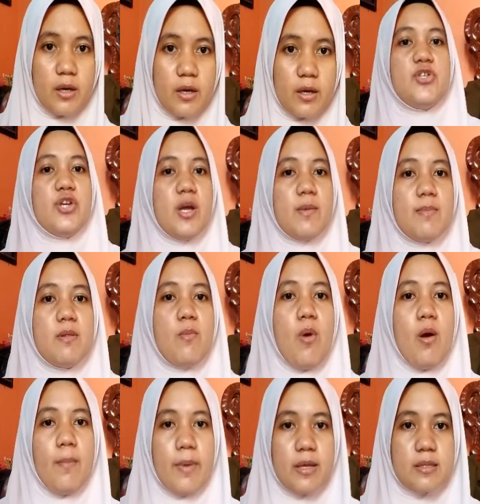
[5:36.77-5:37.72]
Teachable
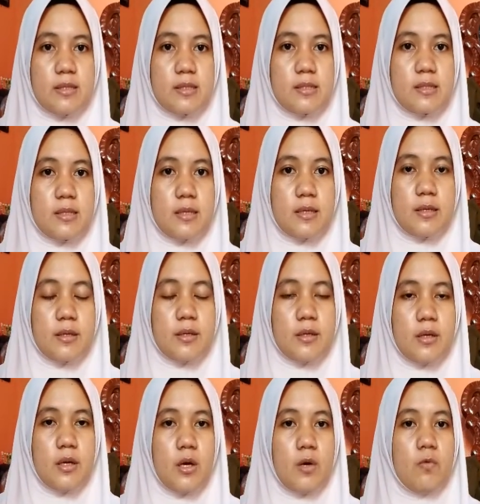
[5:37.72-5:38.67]
moments.
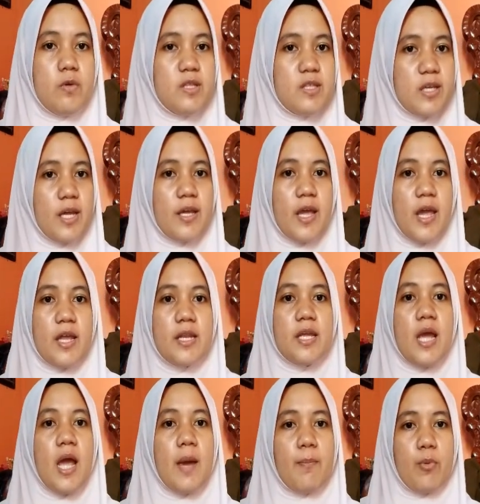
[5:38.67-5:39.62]
We take any
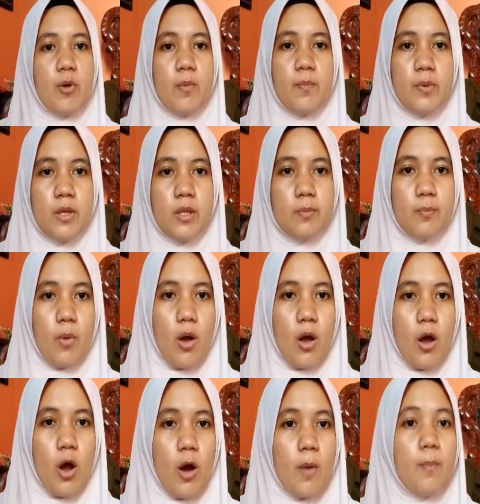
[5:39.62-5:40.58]
appropriate
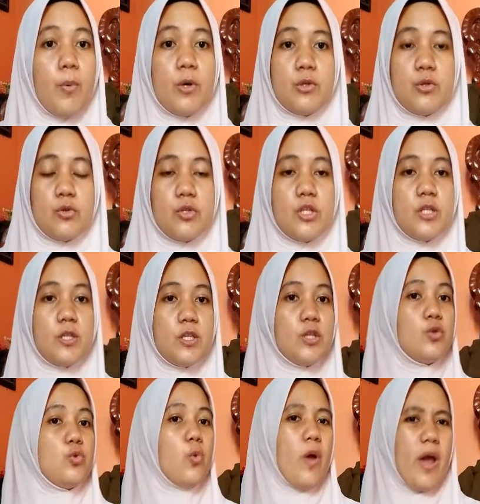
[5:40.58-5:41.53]
opportunity
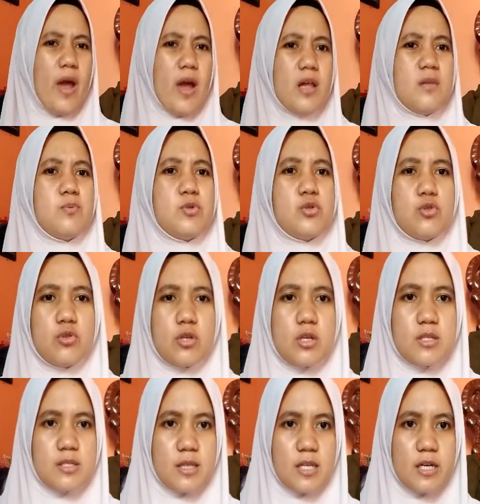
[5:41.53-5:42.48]
to help
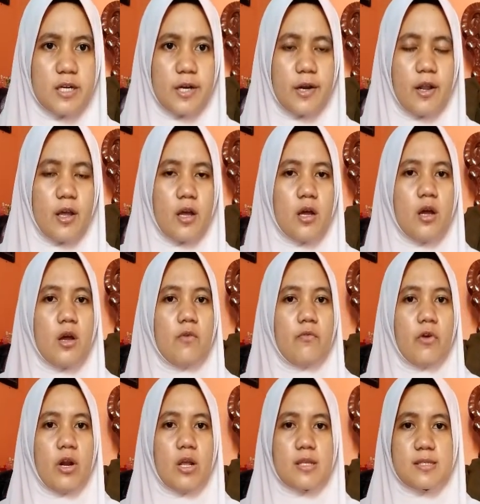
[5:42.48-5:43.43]
students learn.
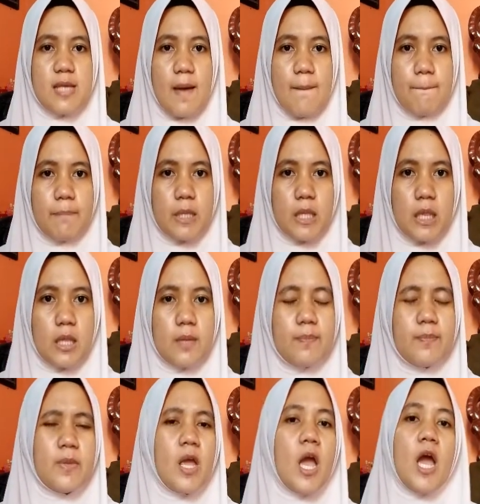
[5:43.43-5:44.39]
For example,
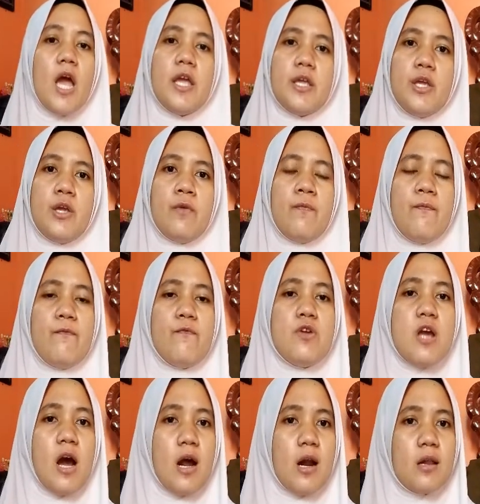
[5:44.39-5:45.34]
if
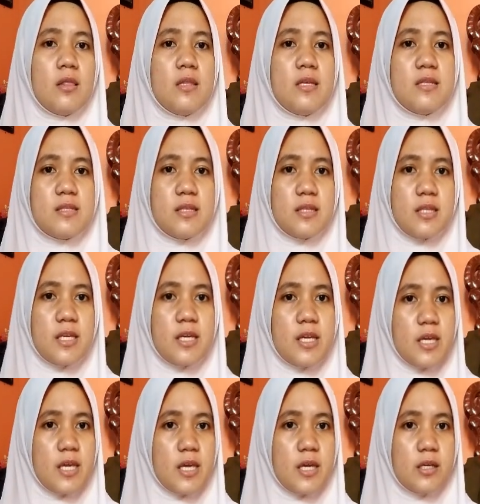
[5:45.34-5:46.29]
we are listening
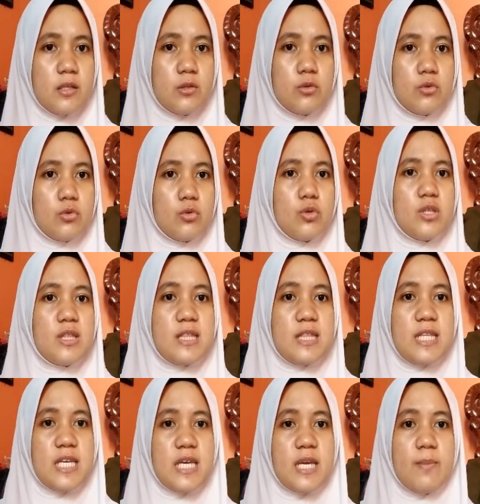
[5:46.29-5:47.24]
in to a
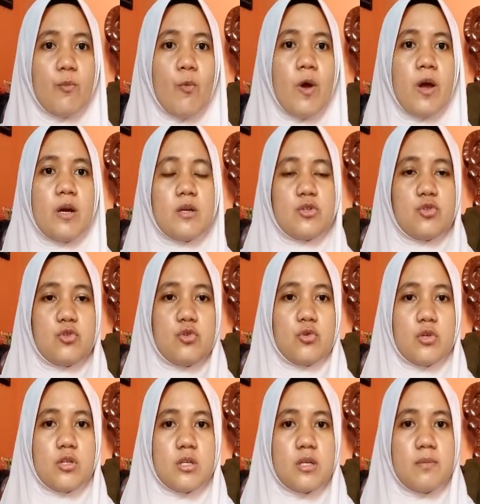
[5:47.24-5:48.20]
team where a
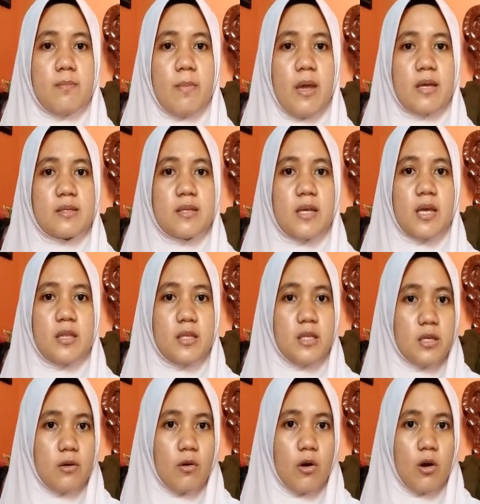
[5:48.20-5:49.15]
student makes an
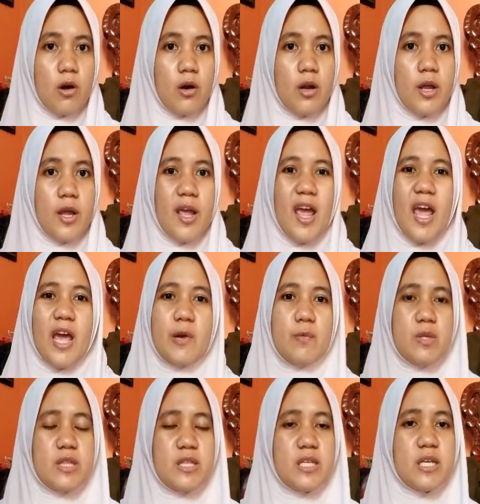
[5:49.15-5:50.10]
error and
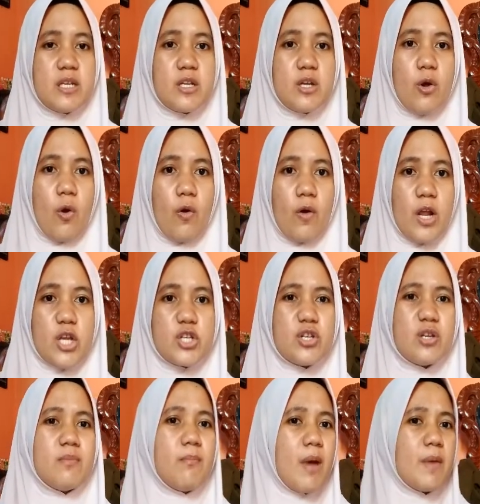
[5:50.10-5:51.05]
we think the
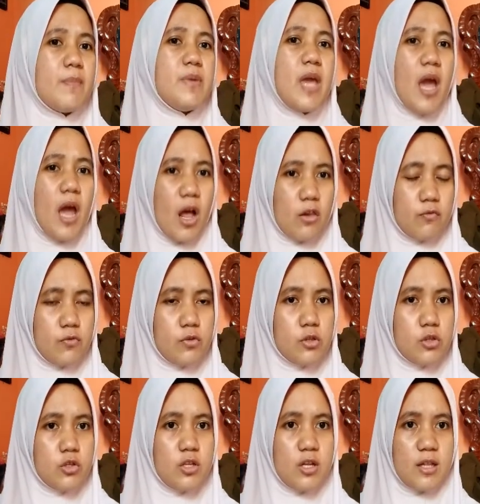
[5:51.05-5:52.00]
correction might be helpful
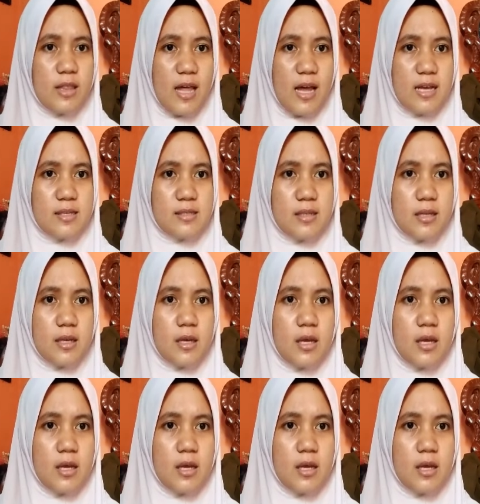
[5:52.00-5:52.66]
to the class,